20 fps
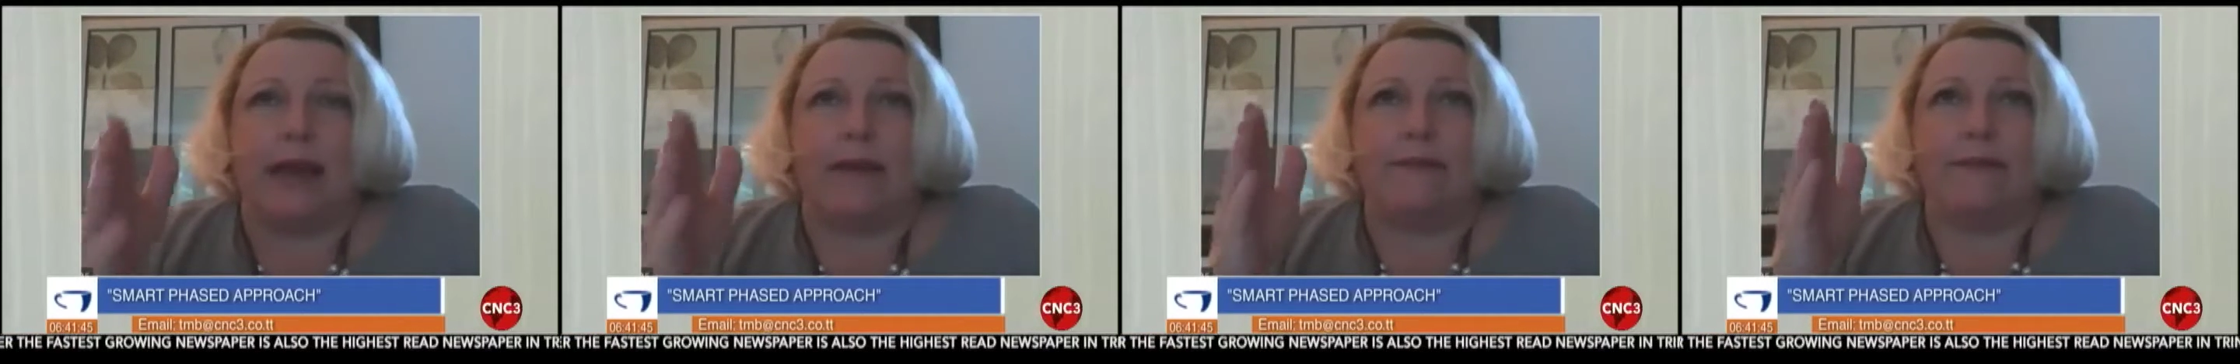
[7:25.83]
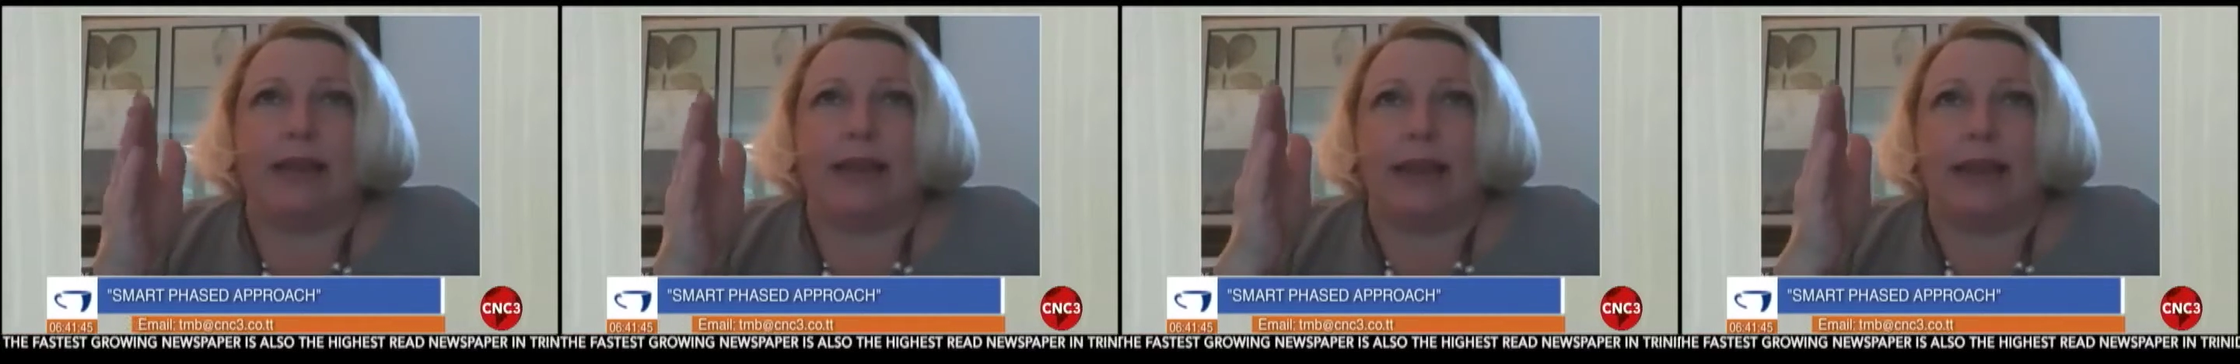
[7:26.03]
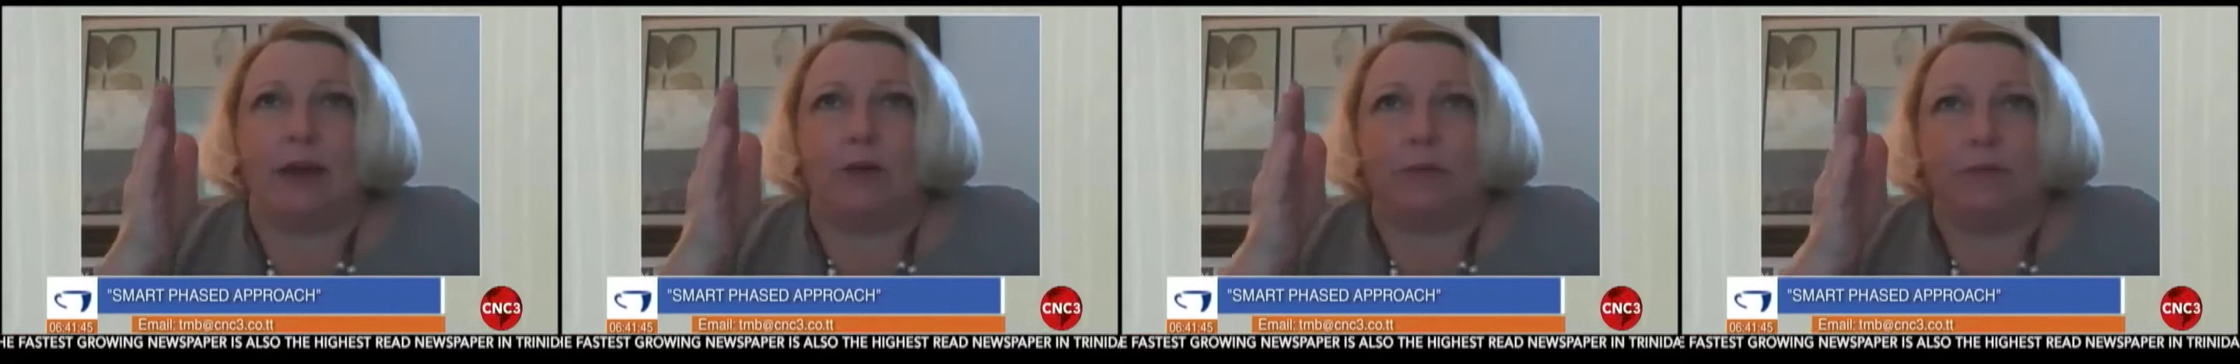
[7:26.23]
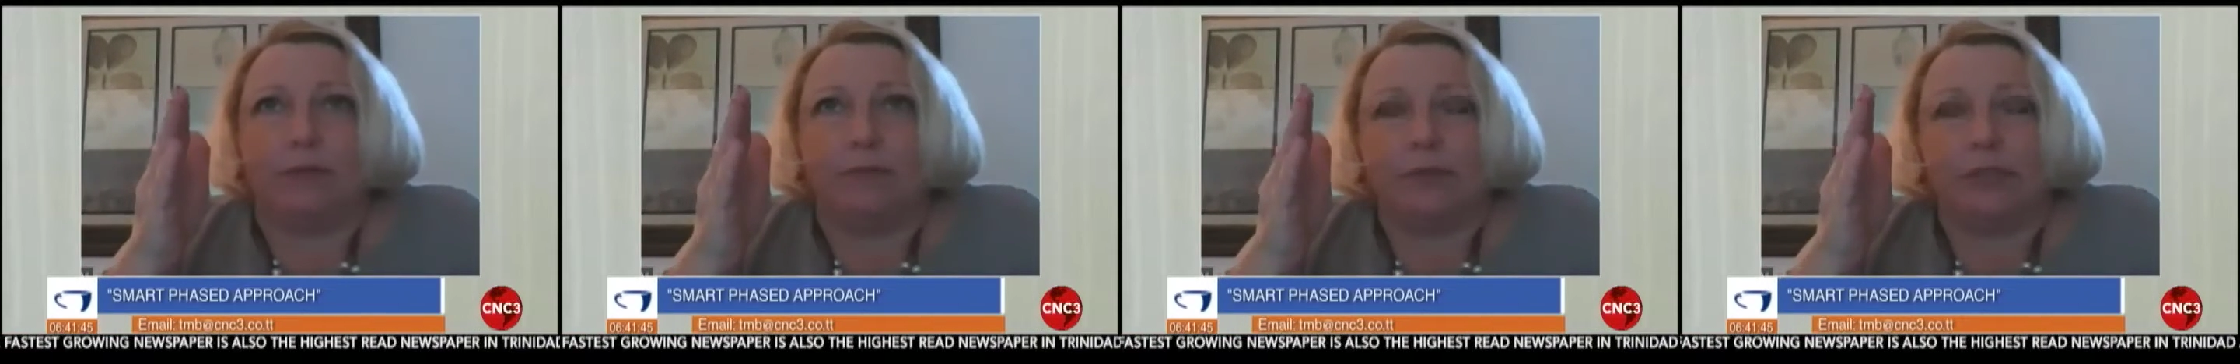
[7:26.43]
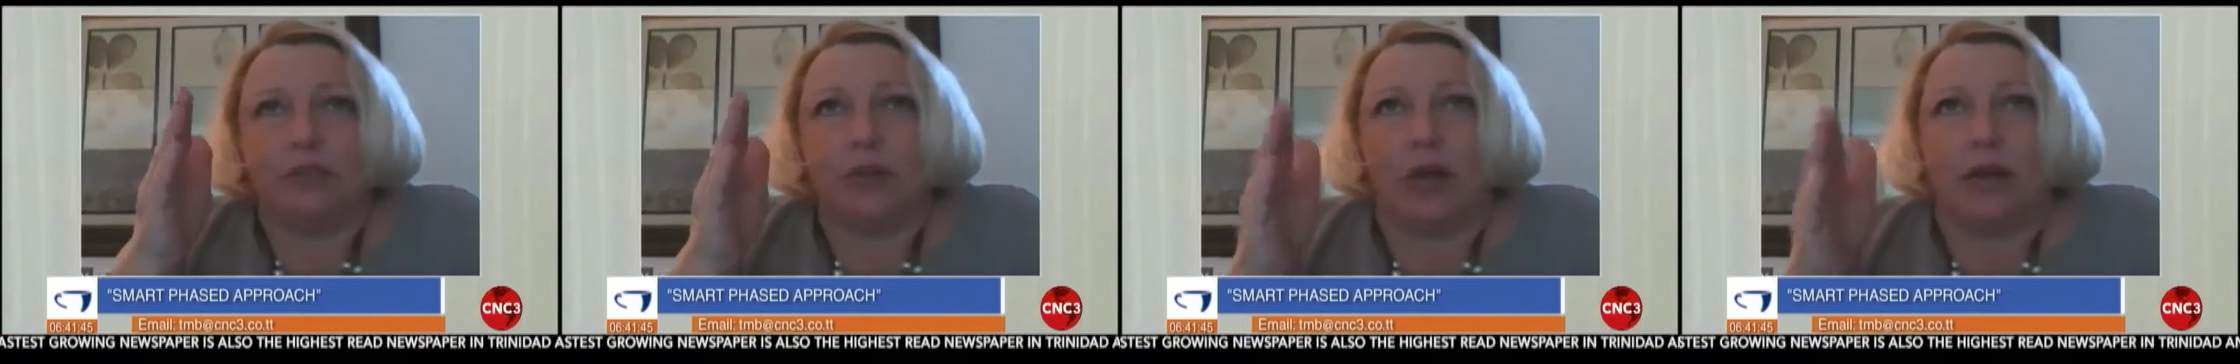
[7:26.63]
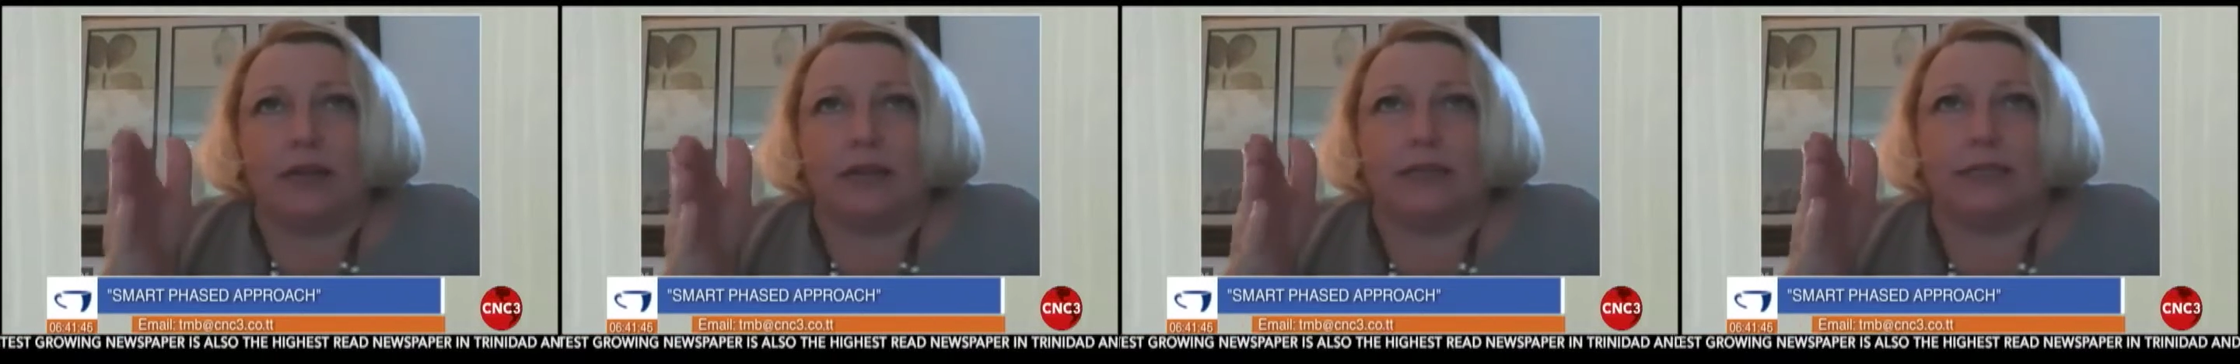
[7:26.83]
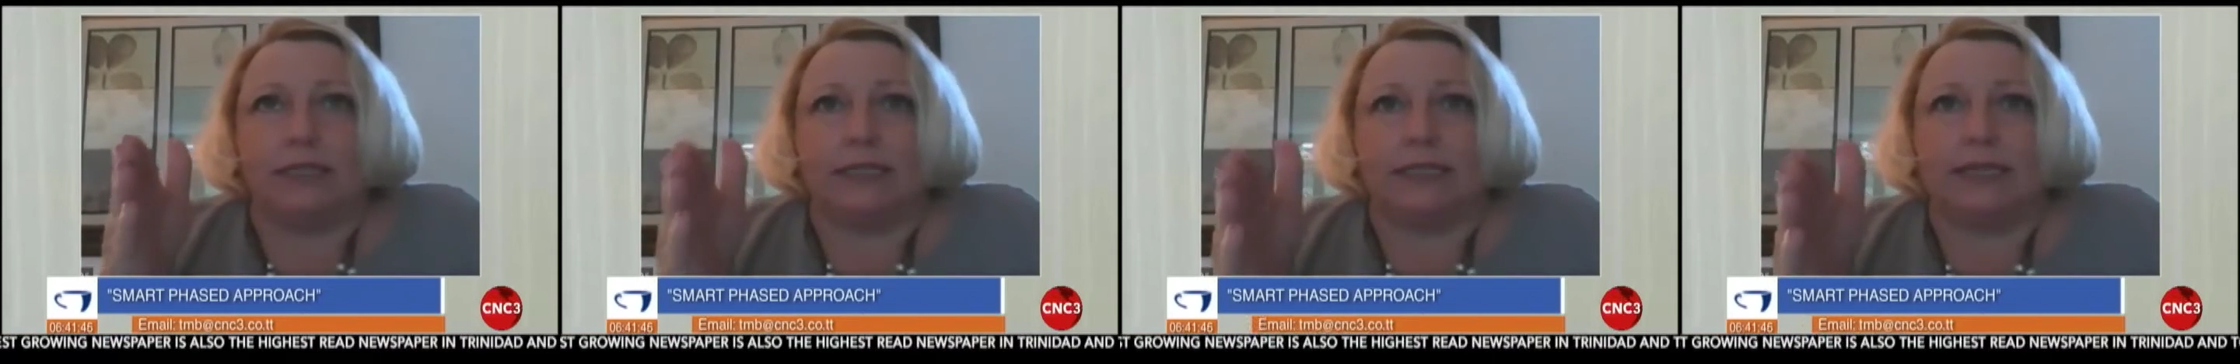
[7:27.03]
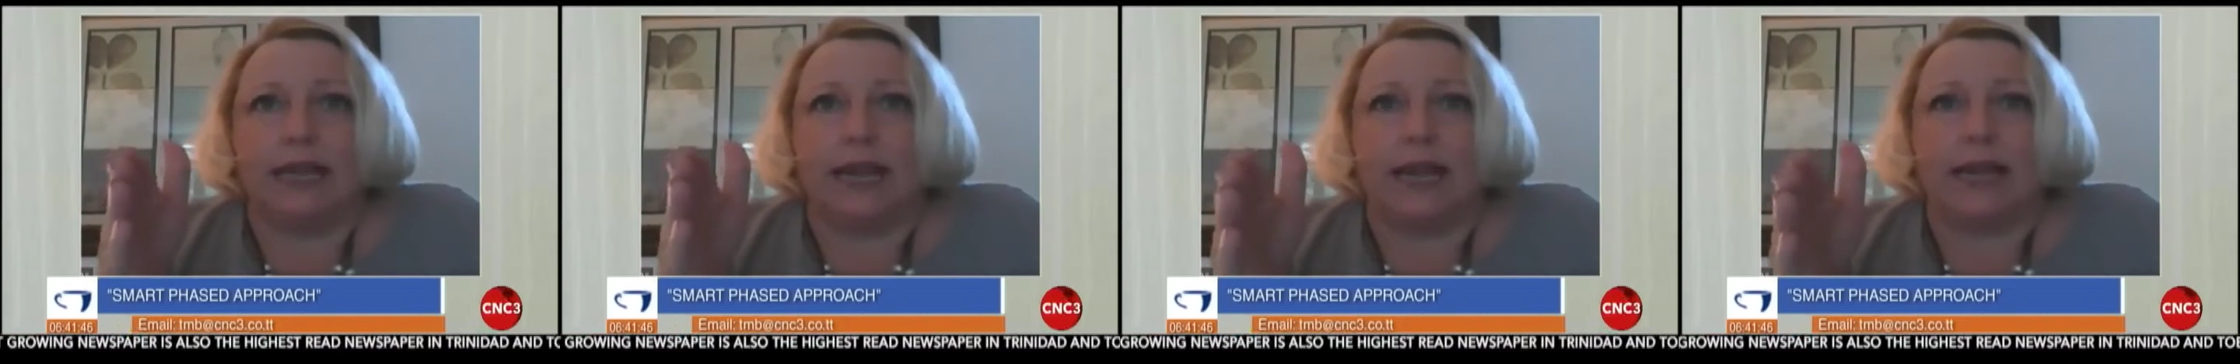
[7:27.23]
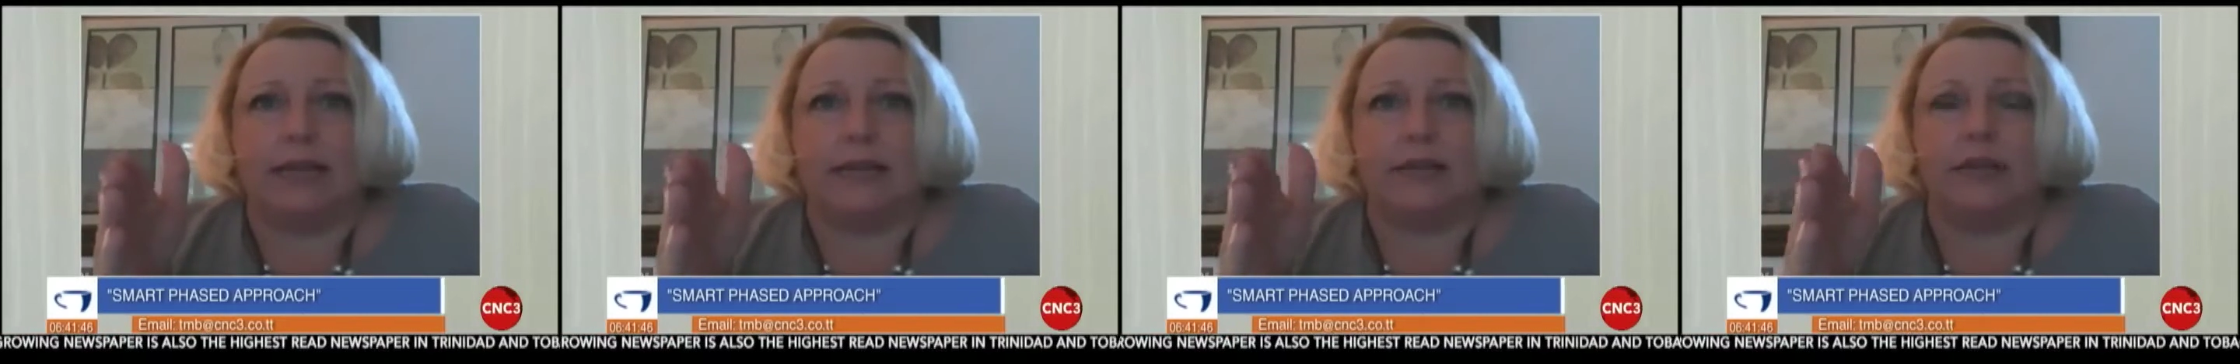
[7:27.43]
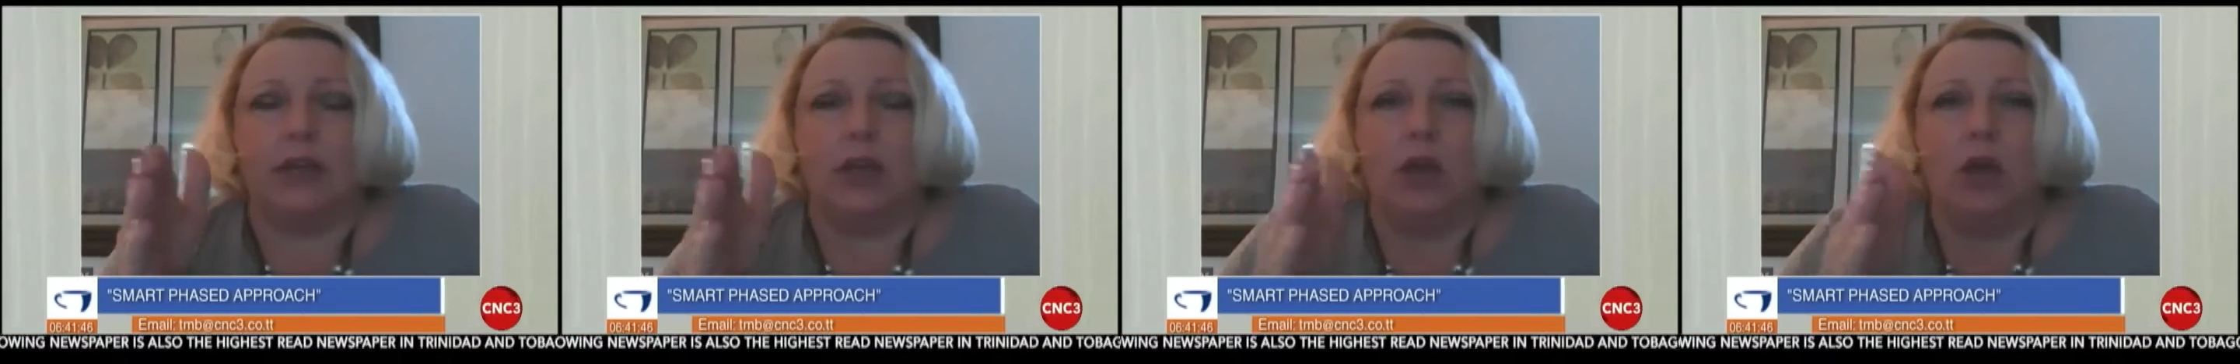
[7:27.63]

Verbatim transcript: and then help them to understand